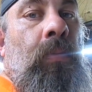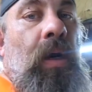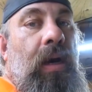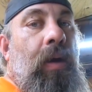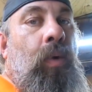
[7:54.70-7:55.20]
All
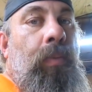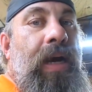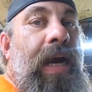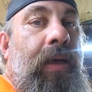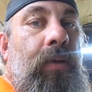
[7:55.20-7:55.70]
right, we're
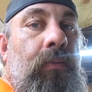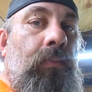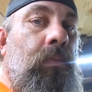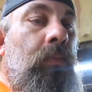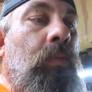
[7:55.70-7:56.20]
back.
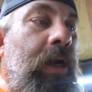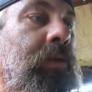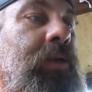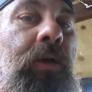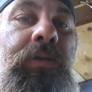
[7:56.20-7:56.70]
Ran
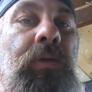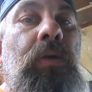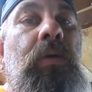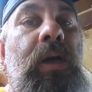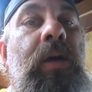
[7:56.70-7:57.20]
the Del
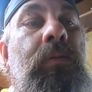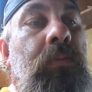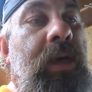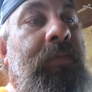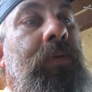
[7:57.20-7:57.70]
Sol around
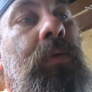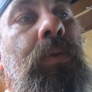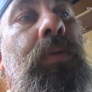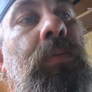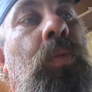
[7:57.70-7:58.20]
after
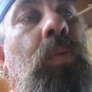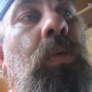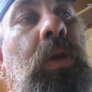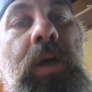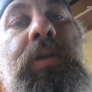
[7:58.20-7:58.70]
the
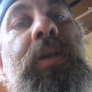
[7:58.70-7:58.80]
lug